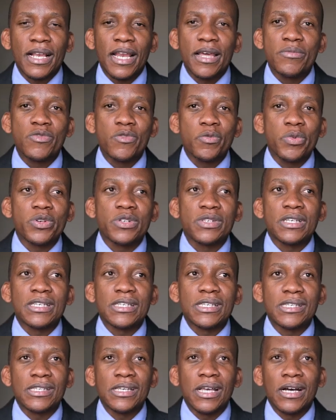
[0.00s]
claims
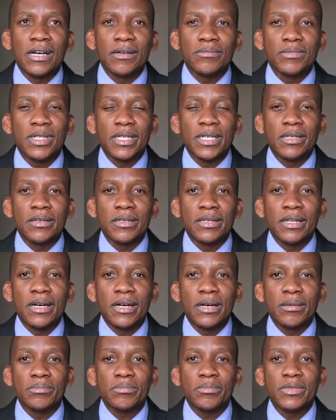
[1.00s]
process,
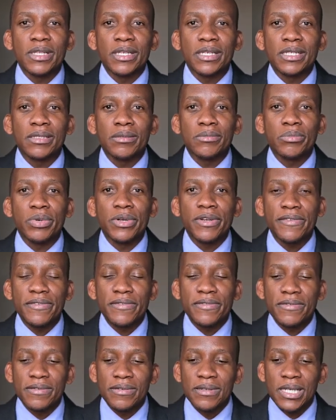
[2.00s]
in
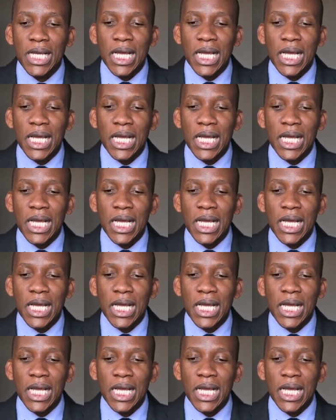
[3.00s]
brief,